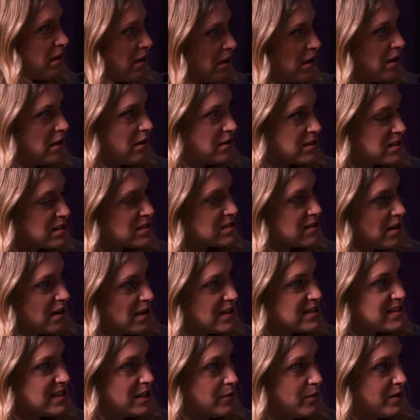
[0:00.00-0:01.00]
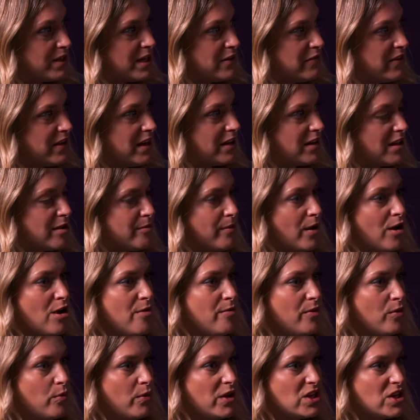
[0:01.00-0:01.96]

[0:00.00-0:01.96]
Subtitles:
a society we're living in at the moment,